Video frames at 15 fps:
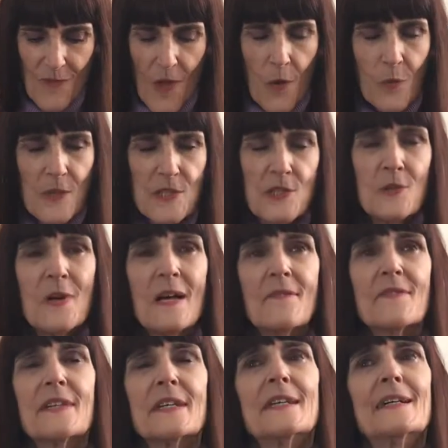We do
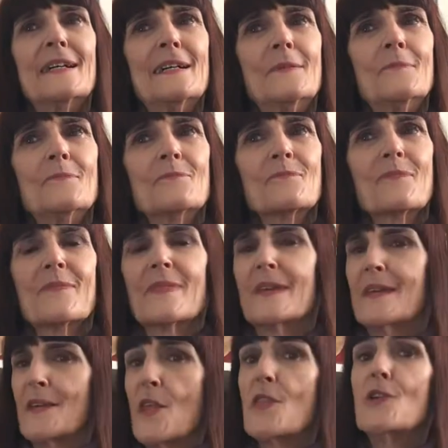have the
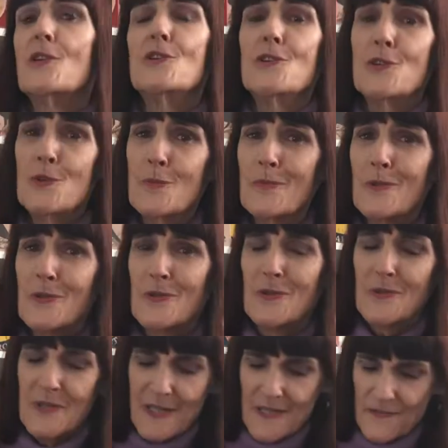new
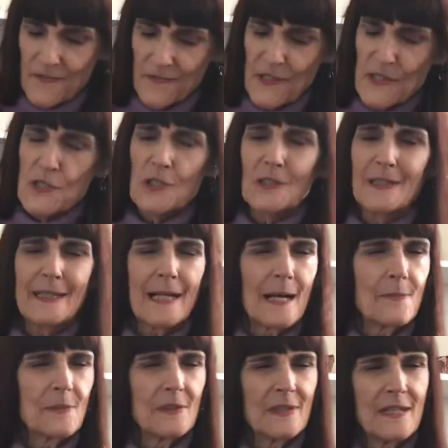moon officially. I
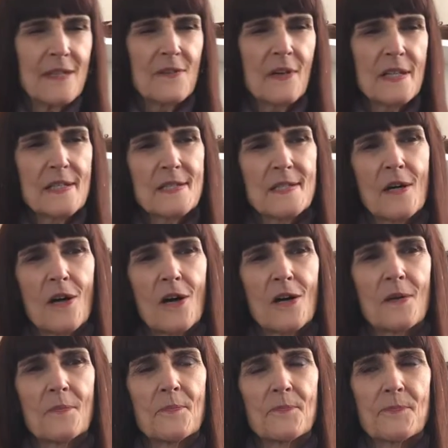believe I
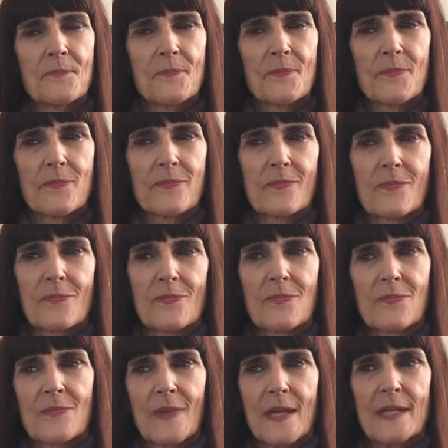saw
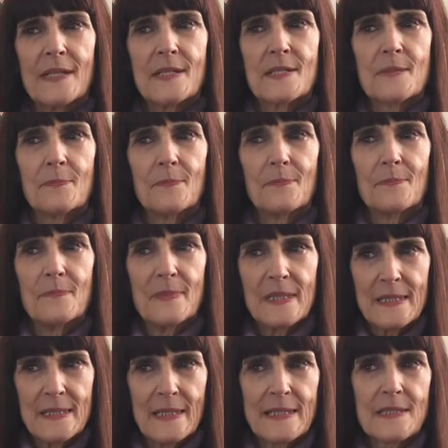it is
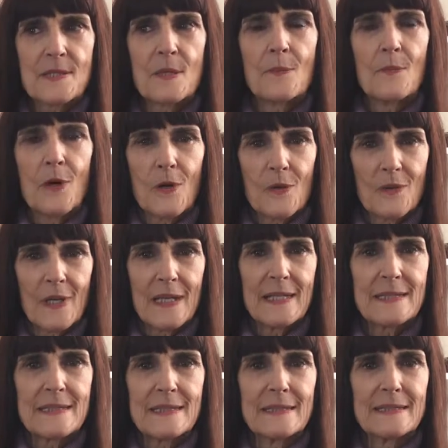midnight tomorrow
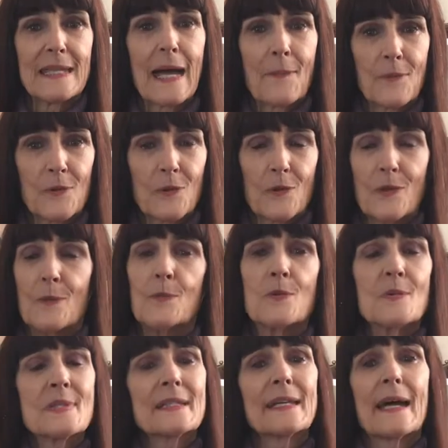night in Capricorn. The
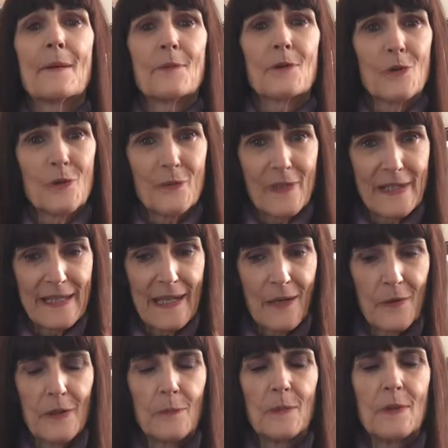moon's in Capricorn right now,
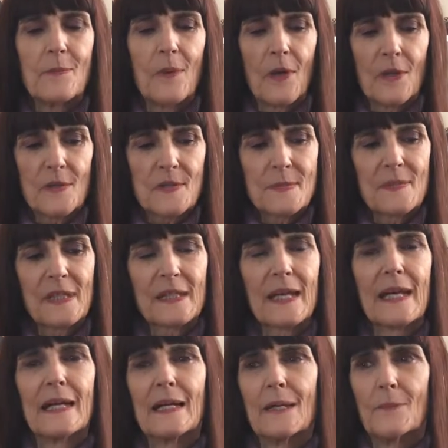and it'll be balsamic,
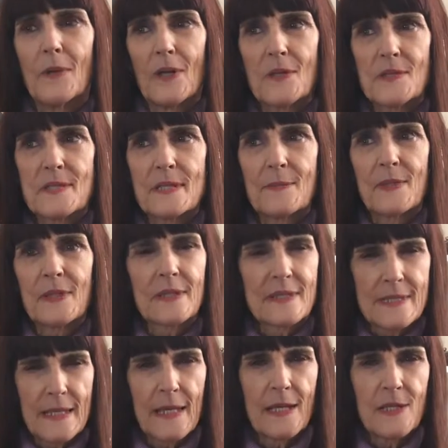is
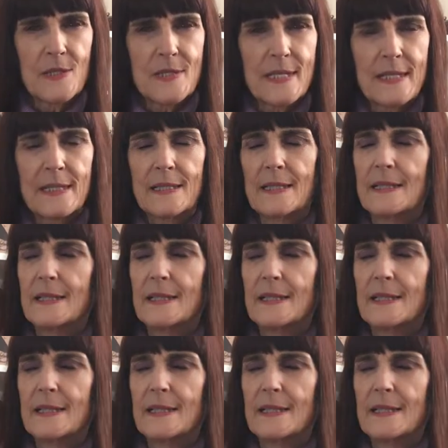that how you say it?